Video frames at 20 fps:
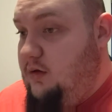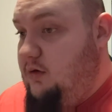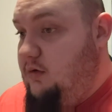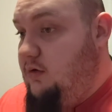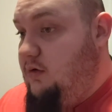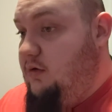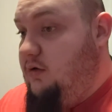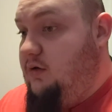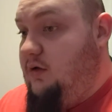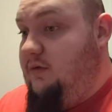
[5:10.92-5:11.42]

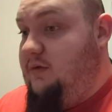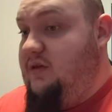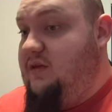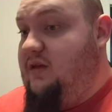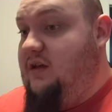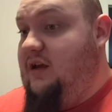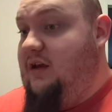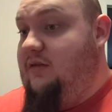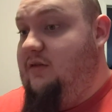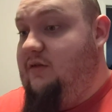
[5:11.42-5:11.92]

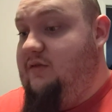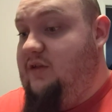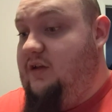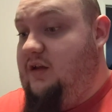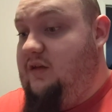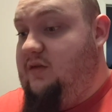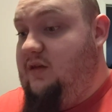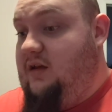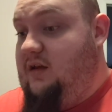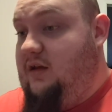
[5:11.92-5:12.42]
Let's see if there's
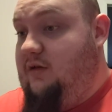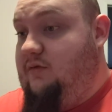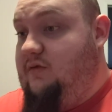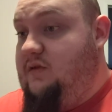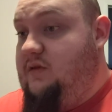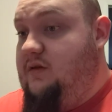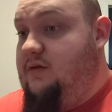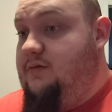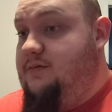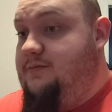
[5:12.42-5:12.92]
anything
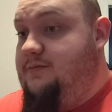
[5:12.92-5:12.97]
else.